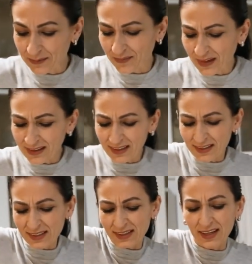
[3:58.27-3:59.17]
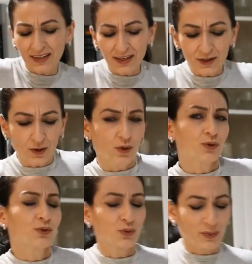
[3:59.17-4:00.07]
This is taking long to